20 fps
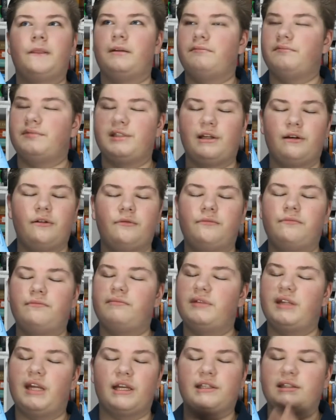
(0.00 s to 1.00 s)
So,
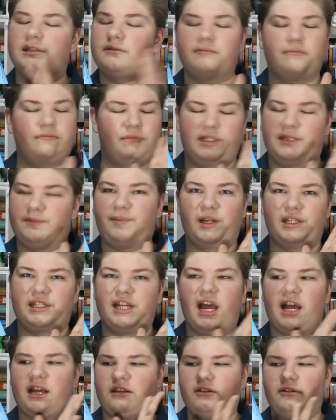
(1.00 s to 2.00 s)
yes,
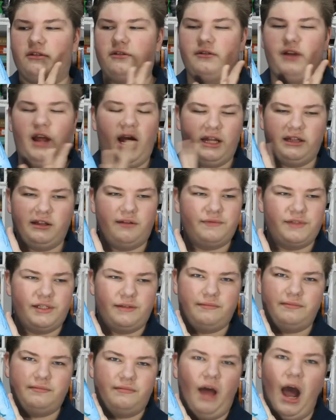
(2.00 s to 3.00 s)
spectacular. I loved it.
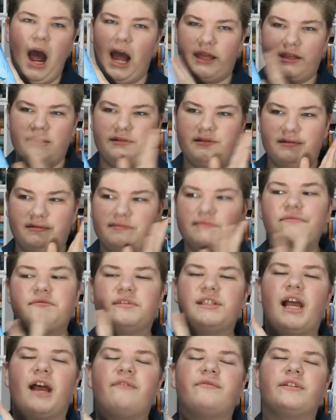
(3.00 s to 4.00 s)

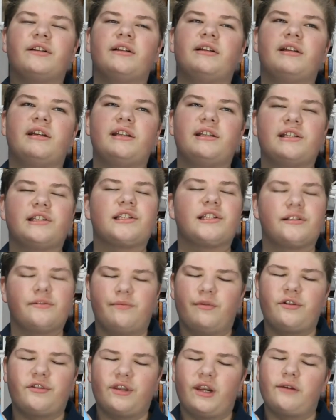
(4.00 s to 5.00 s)
This is a
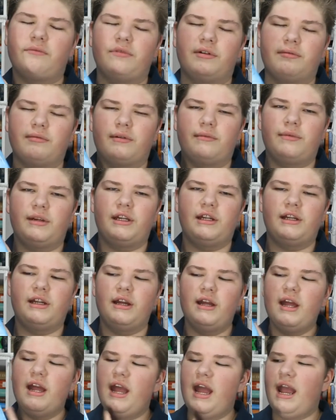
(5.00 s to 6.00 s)
book that I would reread,
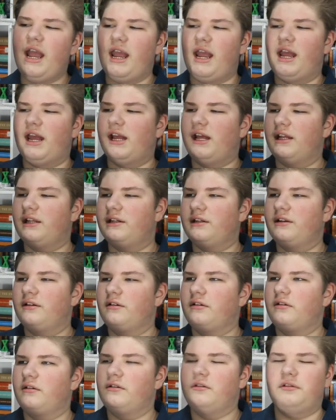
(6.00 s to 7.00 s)
and
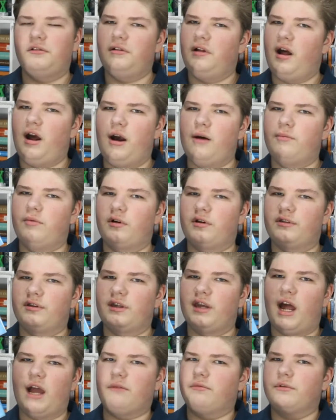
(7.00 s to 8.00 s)
a book
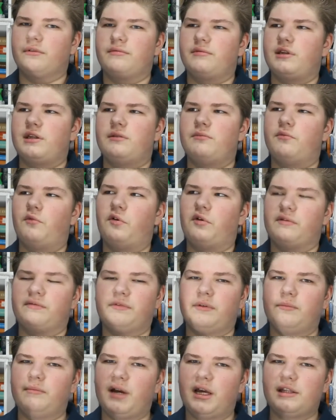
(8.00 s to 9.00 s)
that I would read more
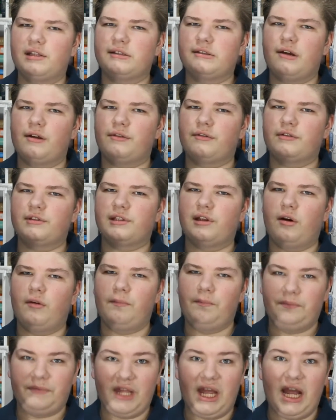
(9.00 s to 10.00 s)
from by this author, so
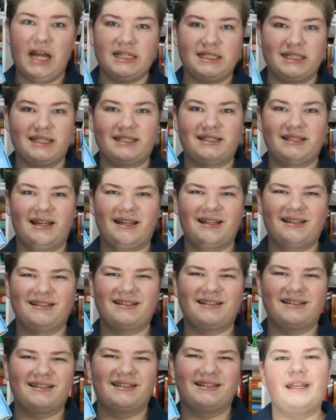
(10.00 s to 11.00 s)
a
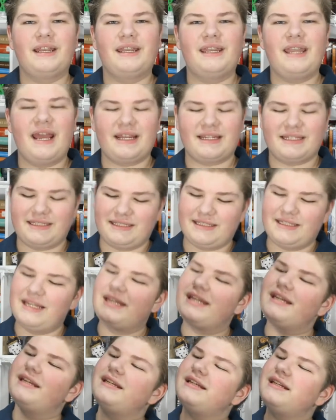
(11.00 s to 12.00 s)
success. Next
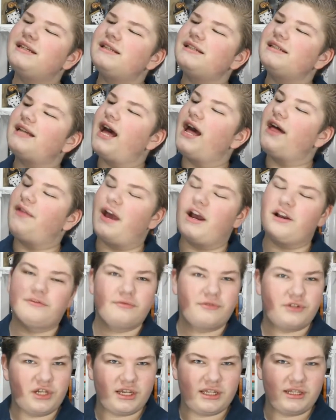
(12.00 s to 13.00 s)
is The House
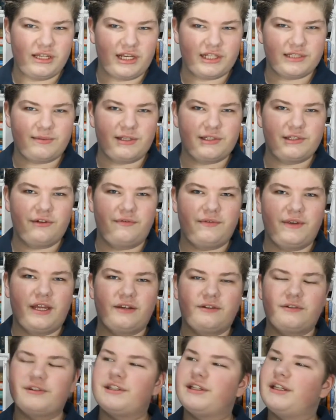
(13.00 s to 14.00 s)
with Chicken Legs by Sophie
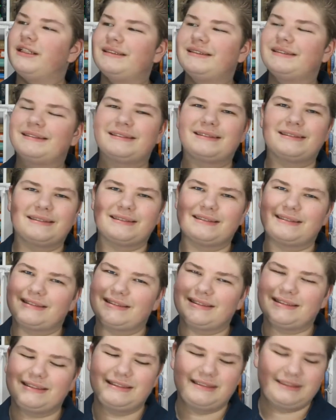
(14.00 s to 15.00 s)
Anderson.
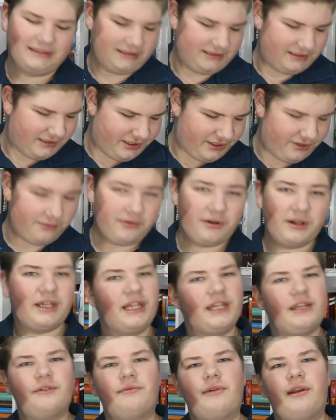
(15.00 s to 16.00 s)
You weren't
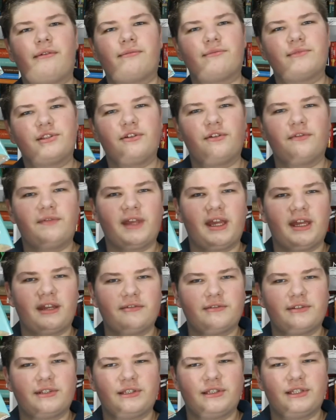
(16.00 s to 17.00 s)
getting away from Sophie
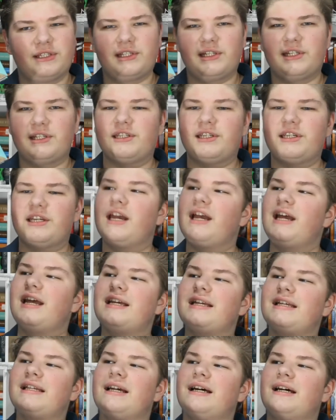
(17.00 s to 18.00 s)
Anderson this easy.
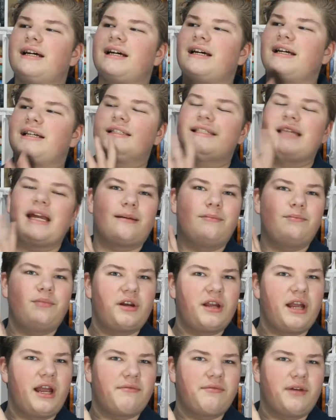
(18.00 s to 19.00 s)
Second
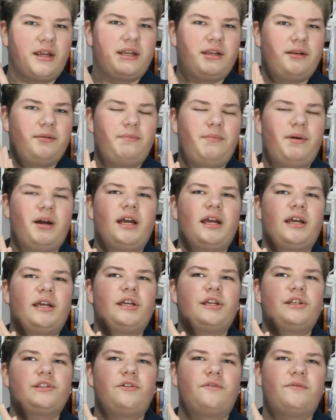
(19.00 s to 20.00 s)
book I read by
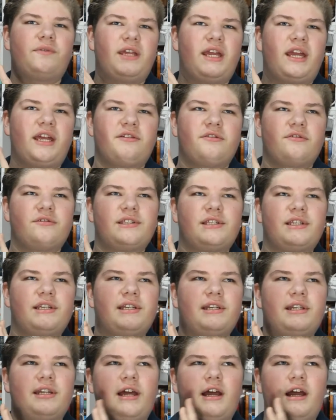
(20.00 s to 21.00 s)
Sophie
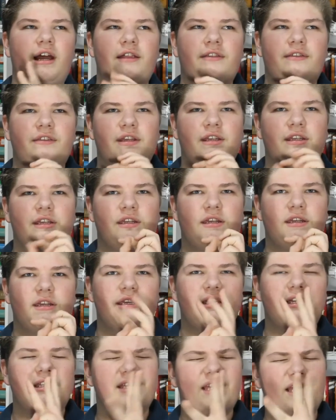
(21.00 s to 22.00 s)
Anderson. I think
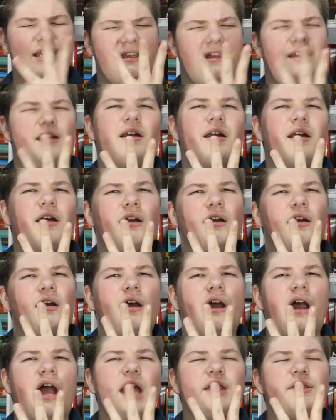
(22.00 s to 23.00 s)

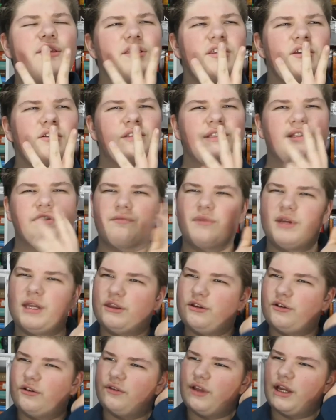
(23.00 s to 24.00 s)
there's 3
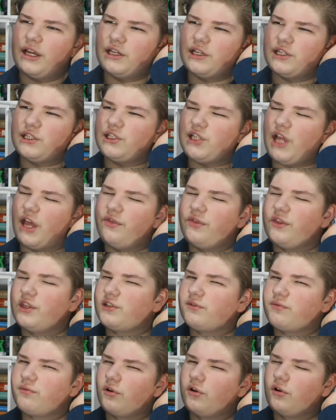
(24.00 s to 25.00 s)
that are, like, set in
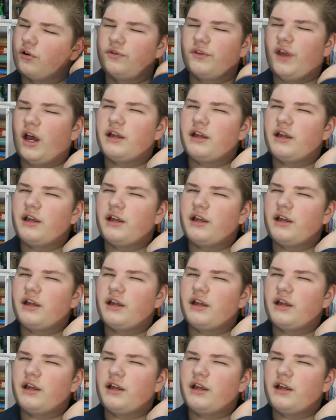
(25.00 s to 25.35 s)
this world.